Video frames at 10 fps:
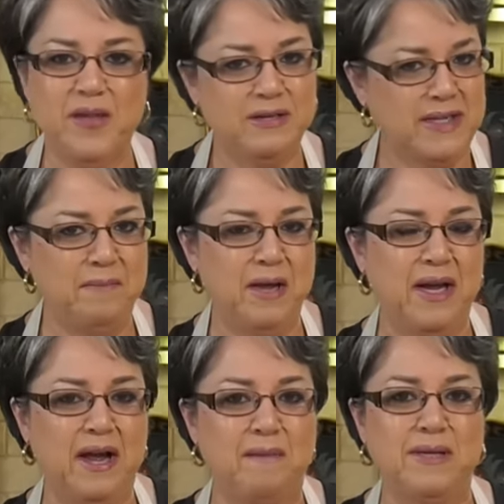send me a
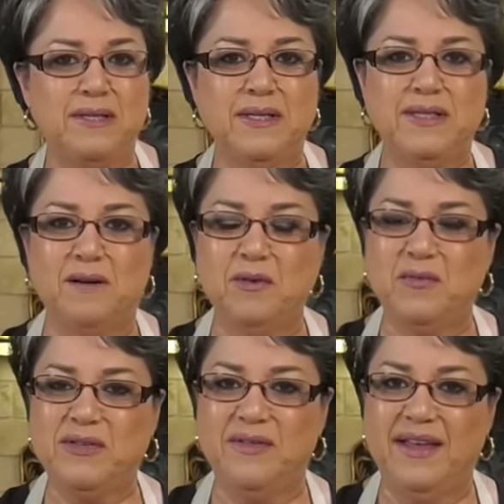comment and tell me
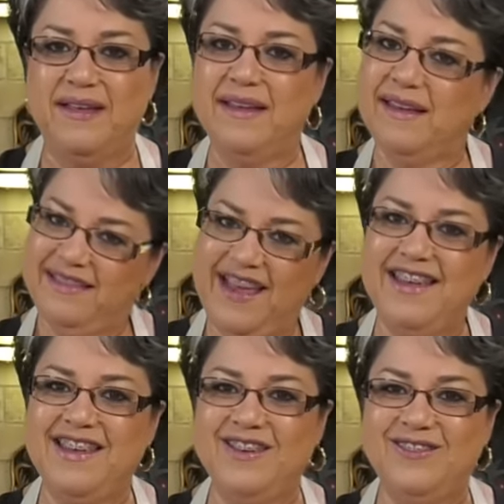what you think.
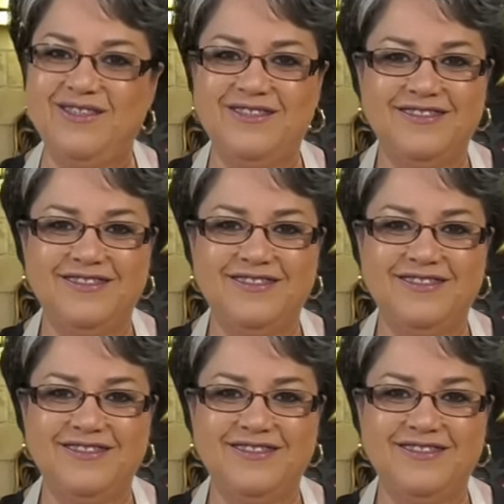Thank you.